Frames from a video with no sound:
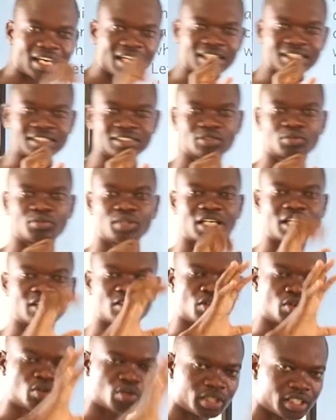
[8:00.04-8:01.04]
hands. We
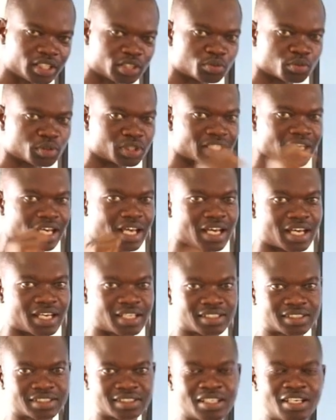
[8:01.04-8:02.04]
cannot hold it with our
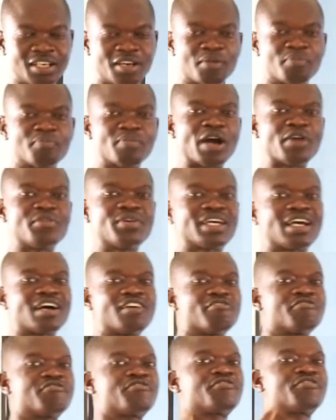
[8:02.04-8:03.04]
hands. But we
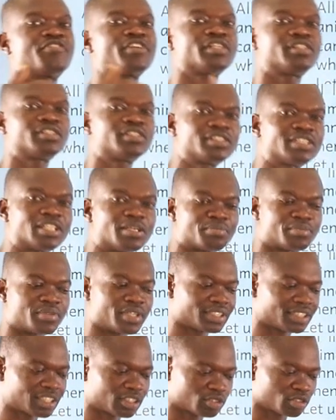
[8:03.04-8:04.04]
can feel the
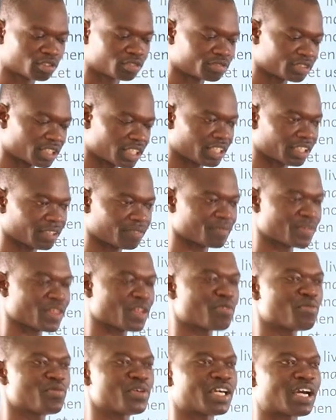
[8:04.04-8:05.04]
presence of air.
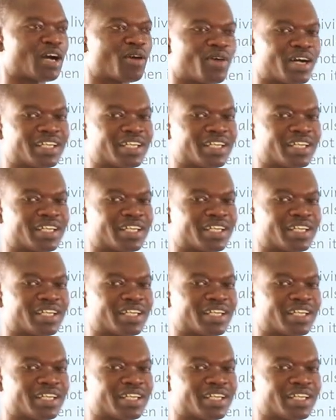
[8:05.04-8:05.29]
We can